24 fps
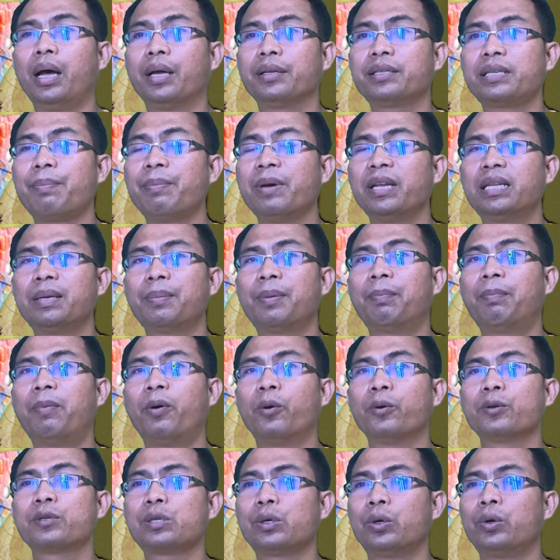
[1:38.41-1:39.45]
submit the
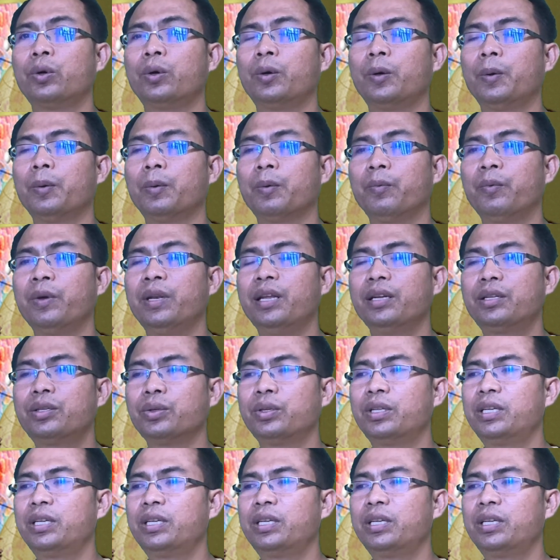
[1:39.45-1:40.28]
proposal, we need to